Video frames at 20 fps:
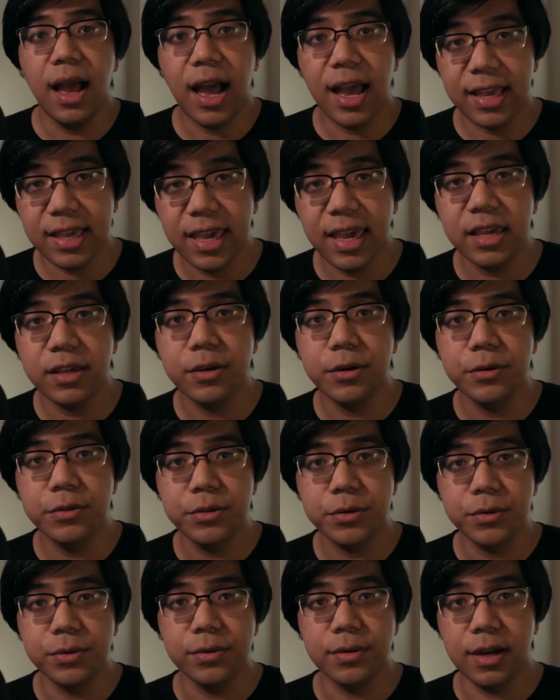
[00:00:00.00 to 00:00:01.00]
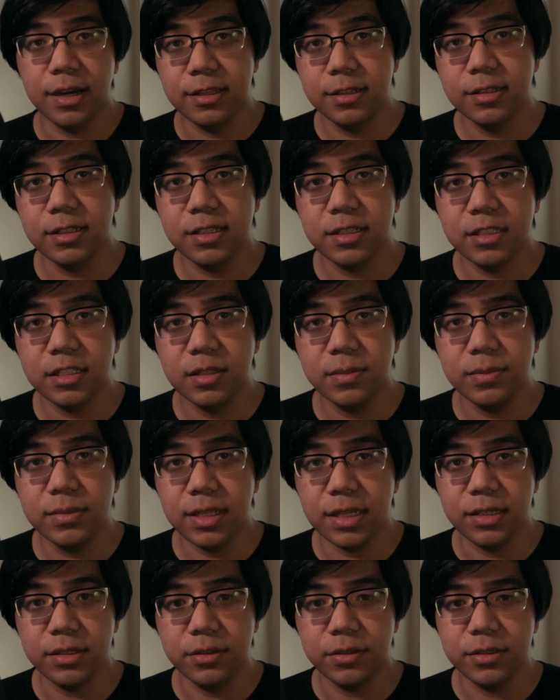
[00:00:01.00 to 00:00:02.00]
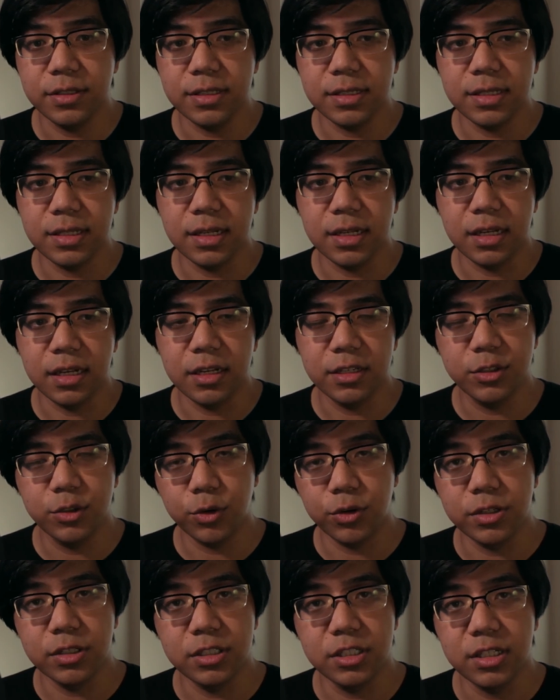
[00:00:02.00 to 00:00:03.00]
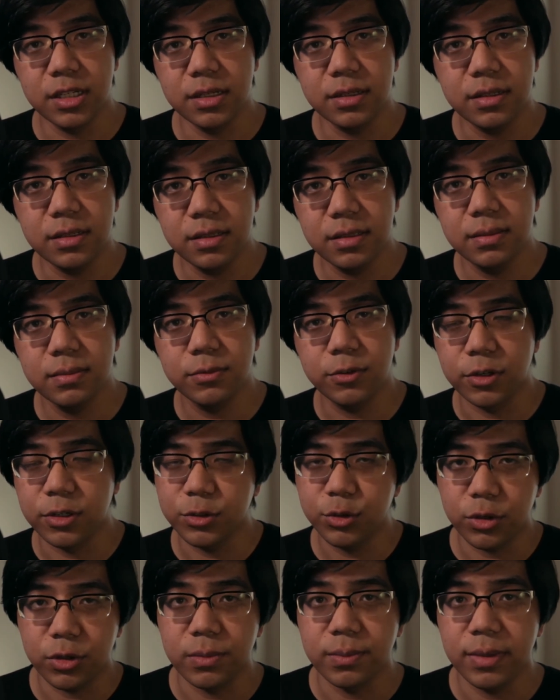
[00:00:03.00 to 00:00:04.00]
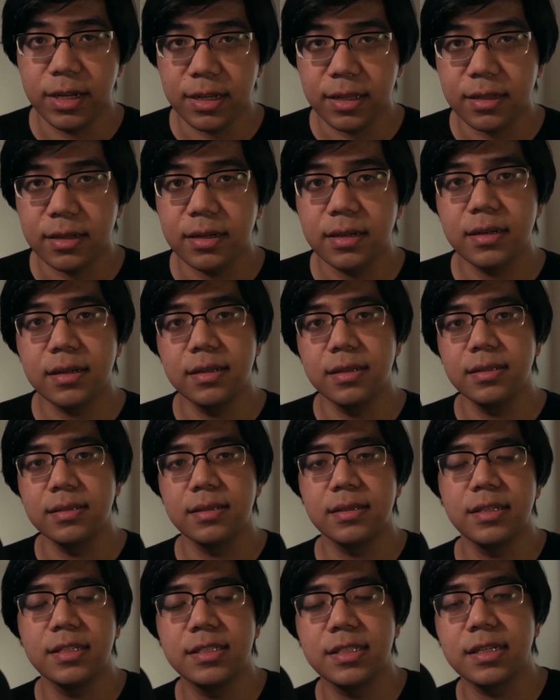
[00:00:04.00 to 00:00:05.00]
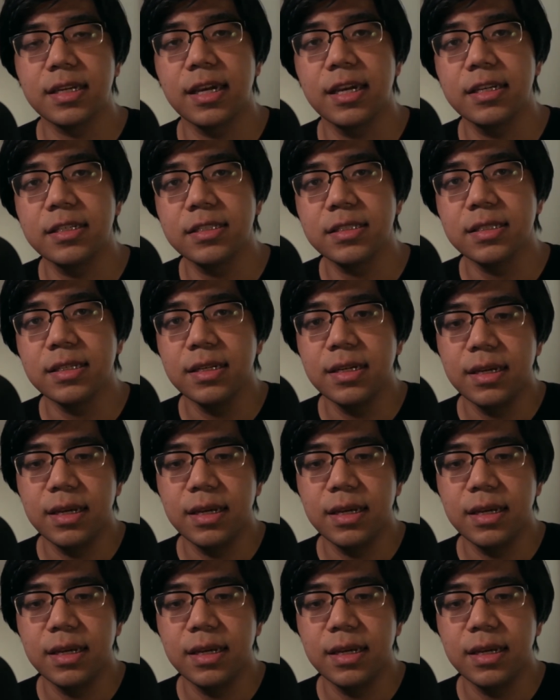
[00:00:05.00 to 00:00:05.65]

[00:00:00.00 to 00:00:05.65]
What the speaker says: I can't go through other systems that uses a sword and shield, or a sword and buckler in this case.